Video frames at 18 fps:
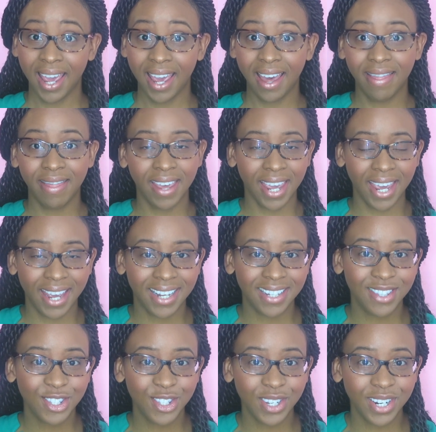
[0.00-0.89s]
And the
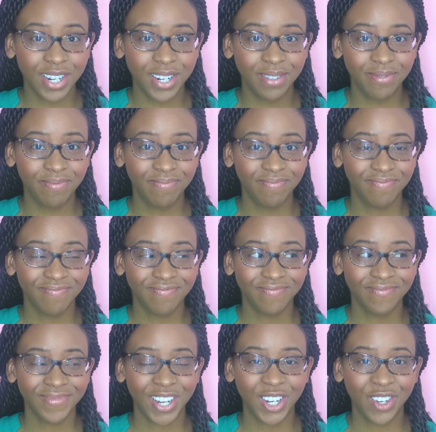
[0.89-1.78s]
answer,
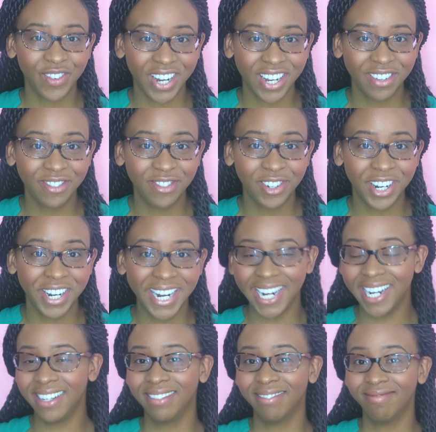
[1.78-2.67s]
are you ready for
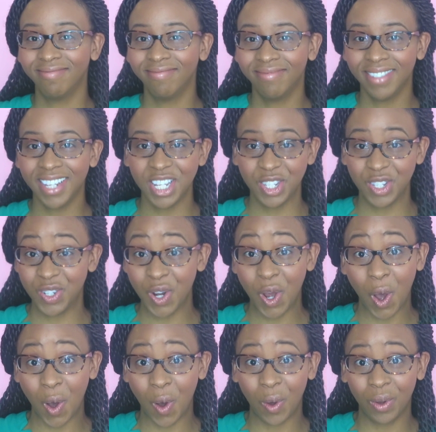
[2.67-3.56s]
it? Is
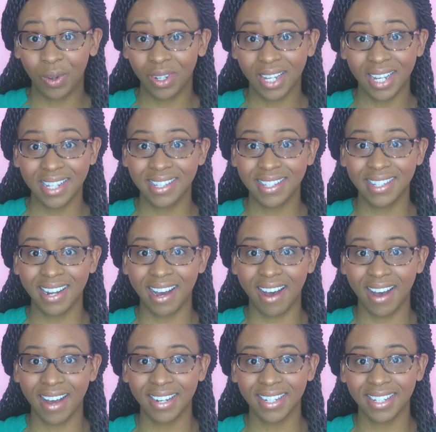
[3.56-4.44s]
no, it's
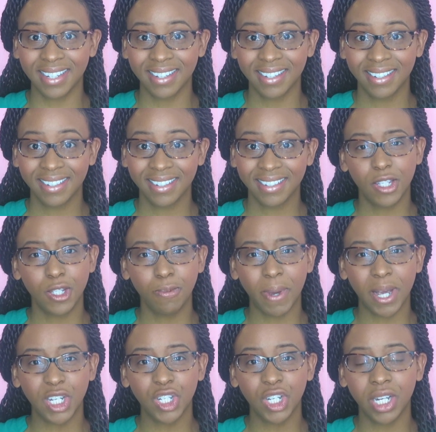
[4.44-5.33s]
not,
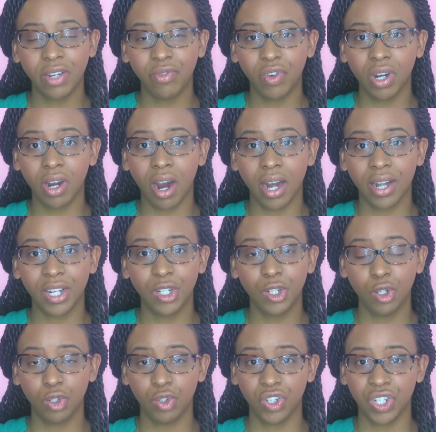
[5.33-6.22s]
especially
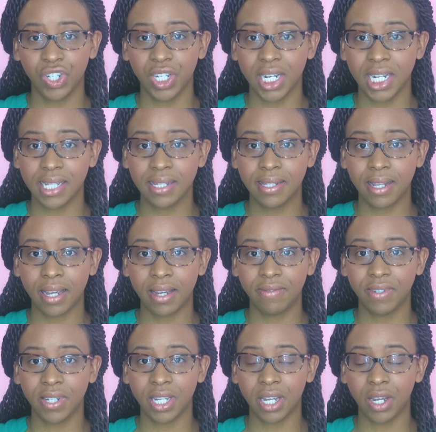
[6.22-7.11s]
regarding nutrition and
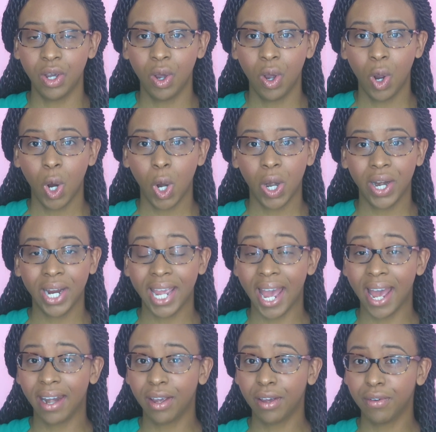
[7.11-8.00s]
safety
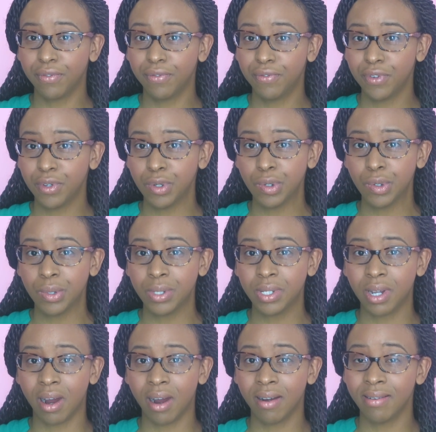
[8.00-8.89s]
organic
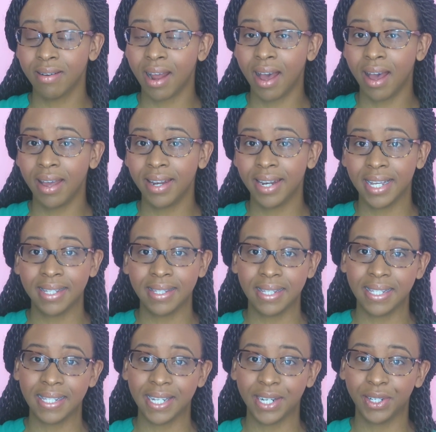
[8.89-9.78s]
foods are not
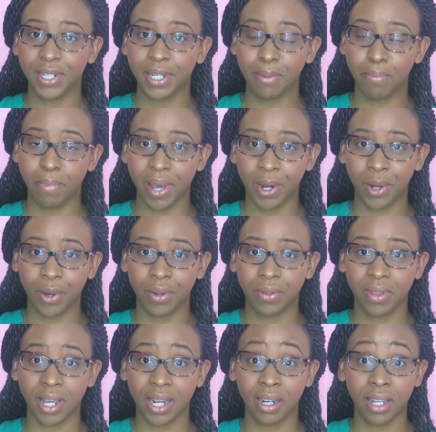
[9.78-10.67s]
necessarily
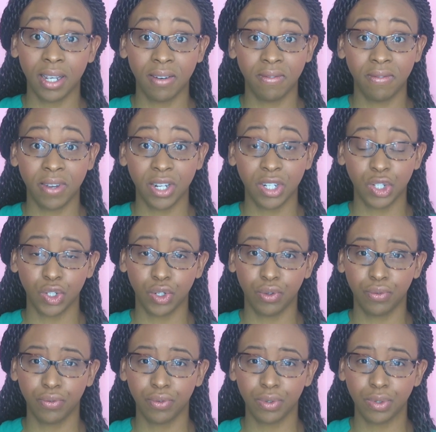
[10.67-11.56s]
better than
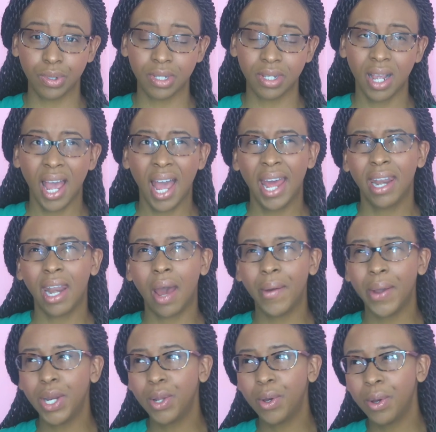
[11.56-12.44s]
conventional foods.
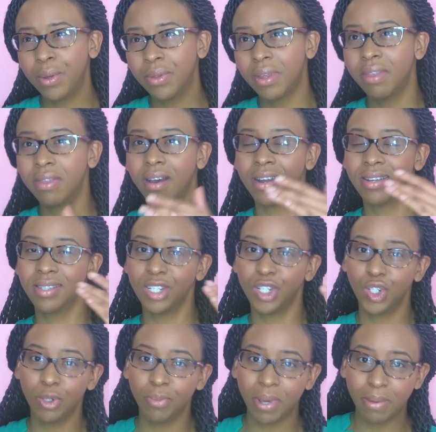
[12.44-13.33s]
Now I know the thoughts
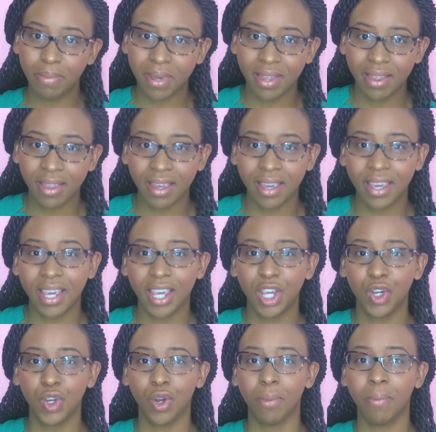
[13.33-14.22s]
that you may be
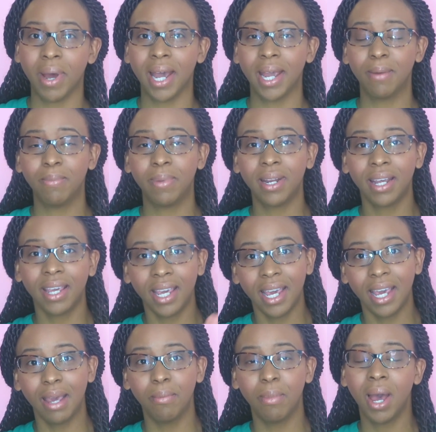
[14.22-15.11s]
thinking in your mind, but
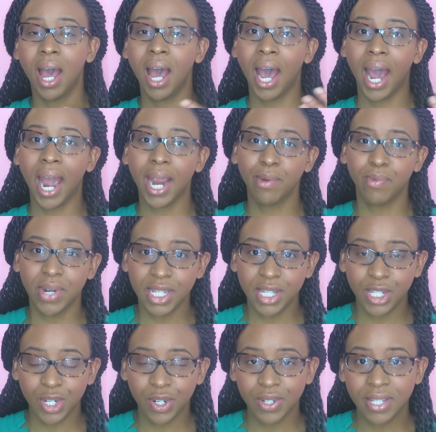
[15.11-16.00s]
Kim, I
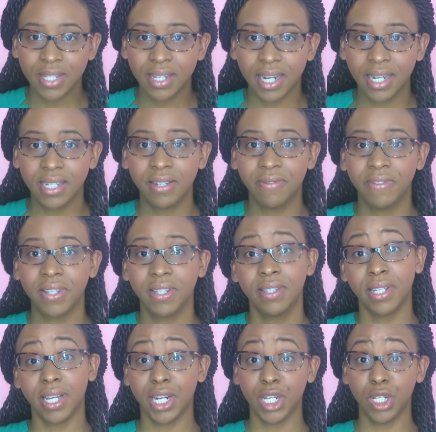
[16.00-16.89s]
read certain scientific
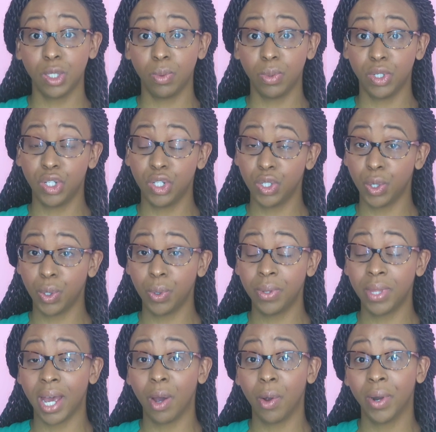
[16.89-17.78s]
studies which
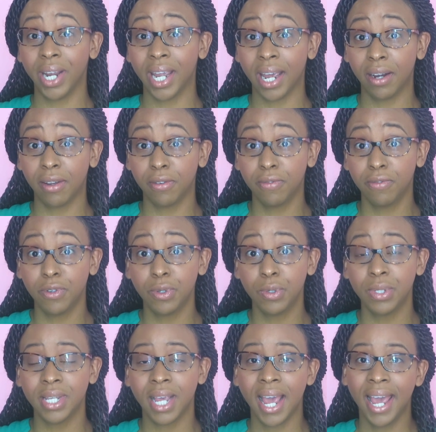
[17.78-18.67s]
show that organic
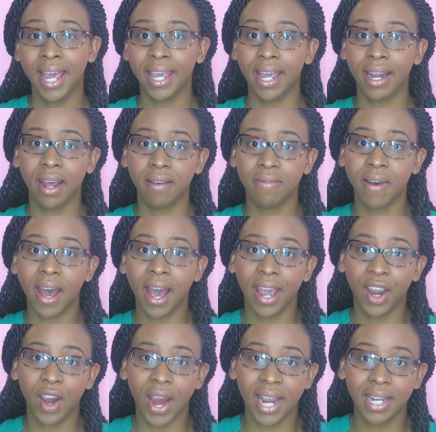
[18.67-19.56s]
foods can have
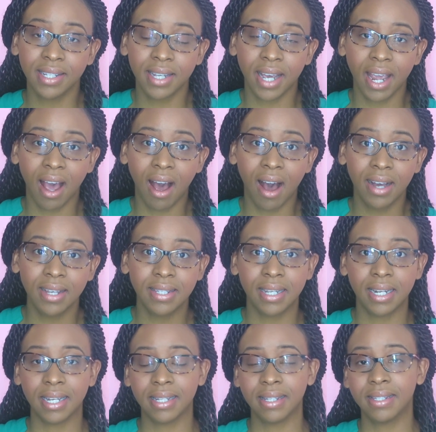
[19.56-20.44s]
higher
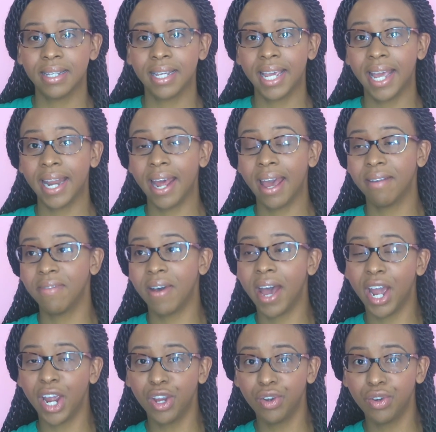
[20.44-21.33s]
antioxidants, it can have
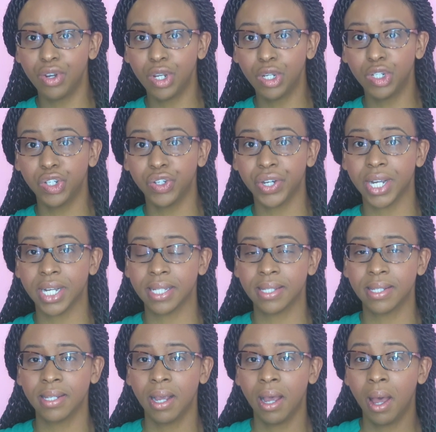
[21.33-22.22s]
higher
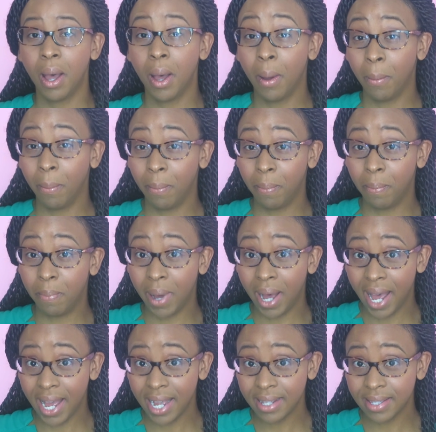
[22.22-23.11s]
nutrients.
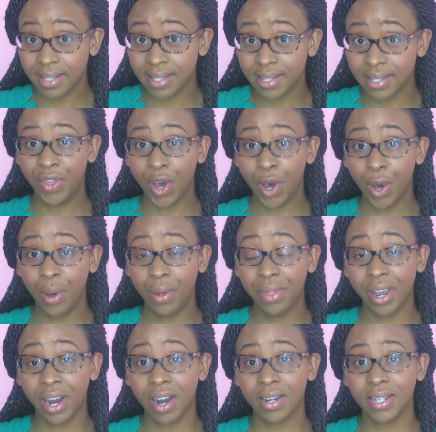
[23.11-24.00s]
But
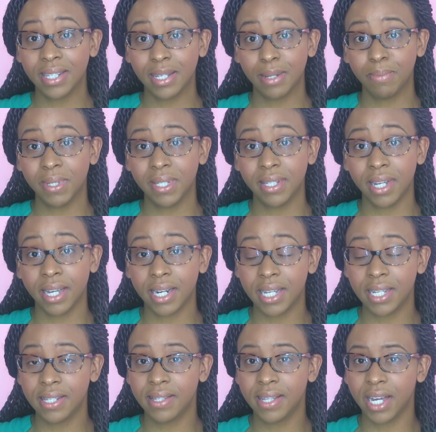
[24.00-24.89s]
though there are some
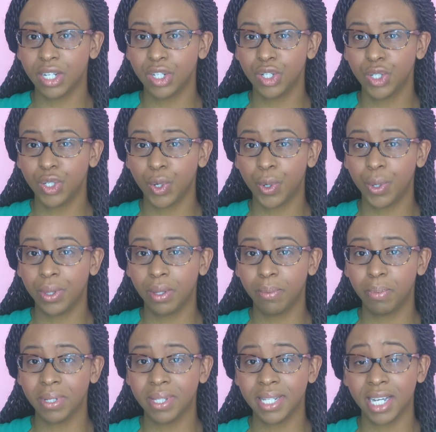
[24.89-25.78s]
studies that show
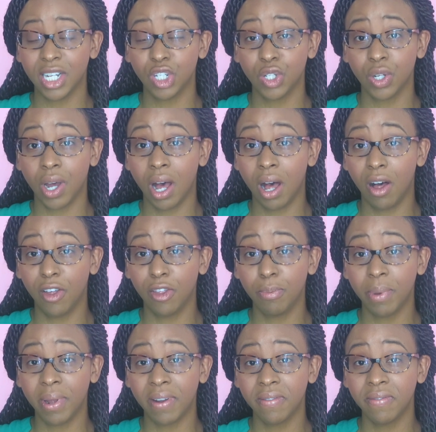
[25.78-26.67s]
the potential
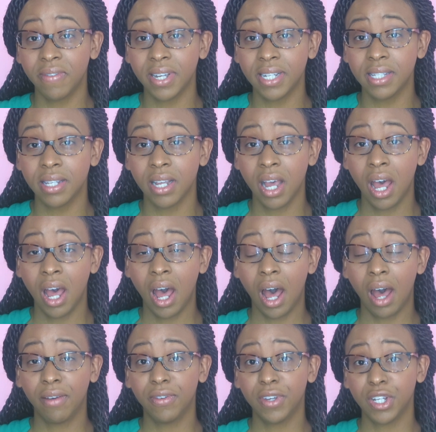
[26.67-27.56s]
health benefits
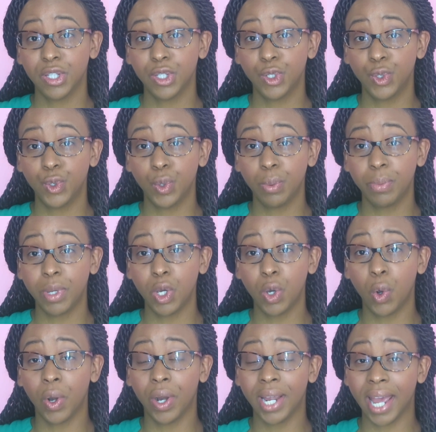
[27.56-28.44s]
of
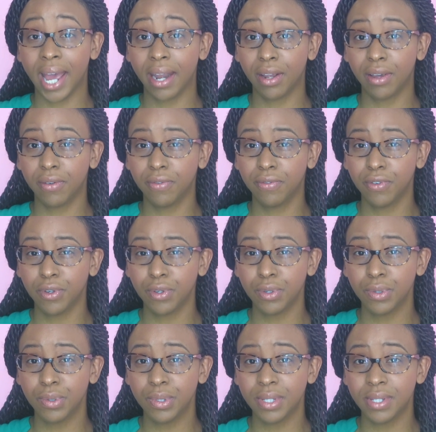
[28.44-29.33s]
consuming organic
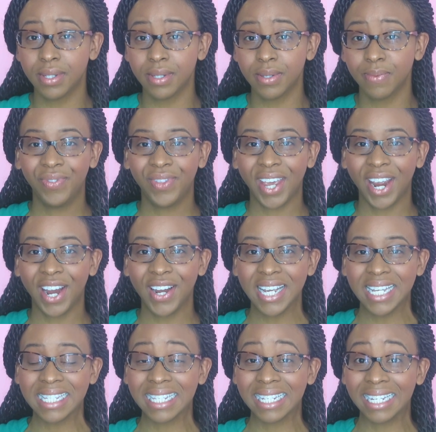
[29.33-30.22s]
foods,
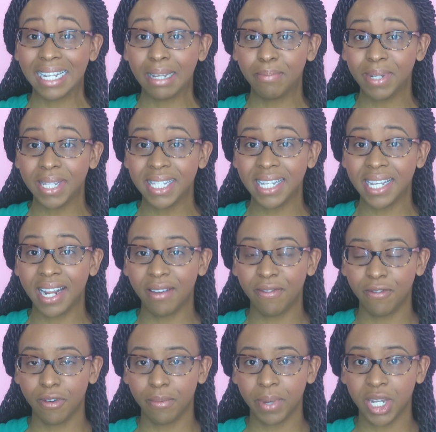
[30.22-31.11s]
there is limited
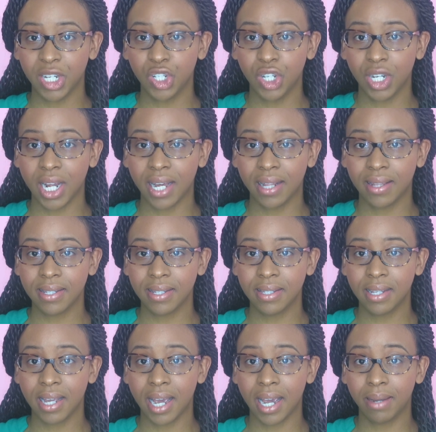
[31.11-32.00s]
information
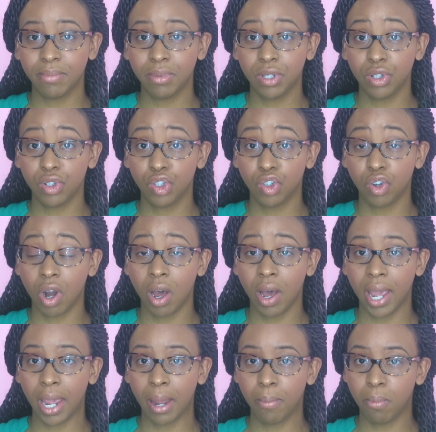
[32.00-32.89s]
this time to
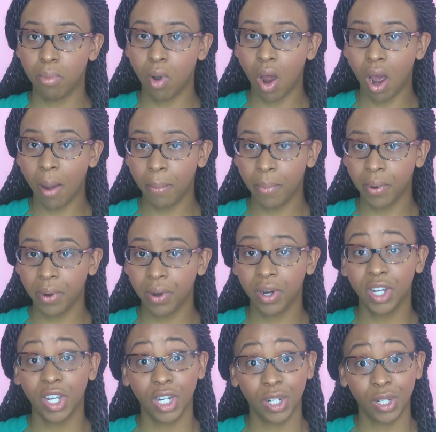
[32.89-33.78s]
draw a
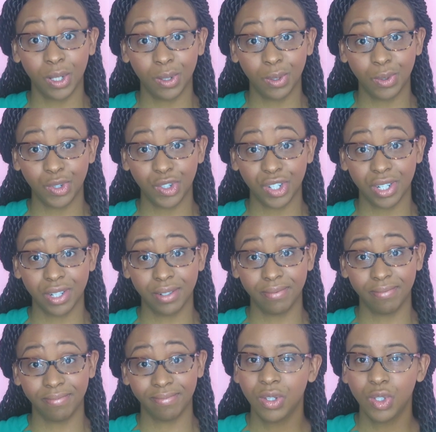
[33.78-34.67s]
proper
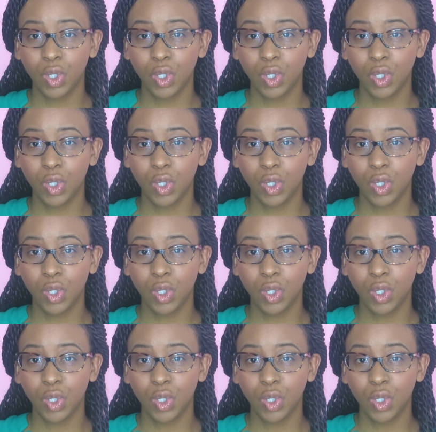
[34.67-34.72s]
conclusion.